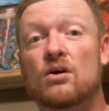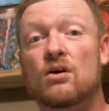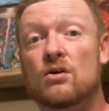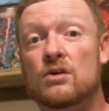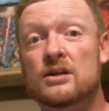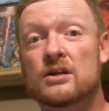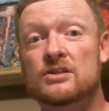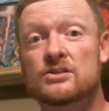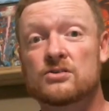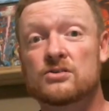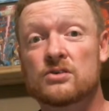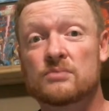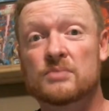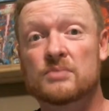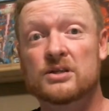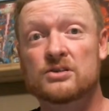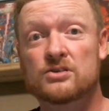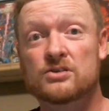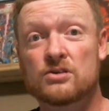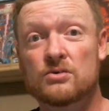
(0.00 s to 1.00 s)
artist who had
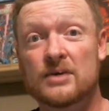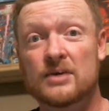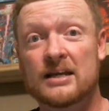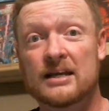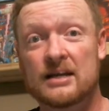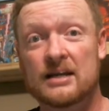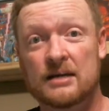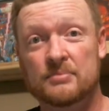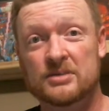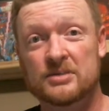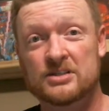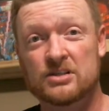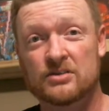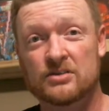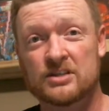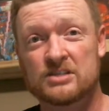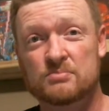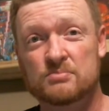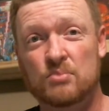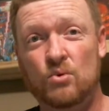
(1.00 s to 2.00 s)
been doing it up until
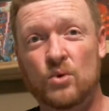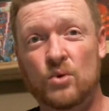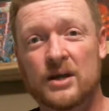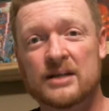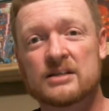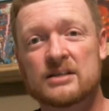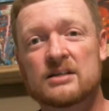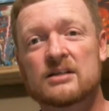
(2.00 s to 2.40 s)
this point.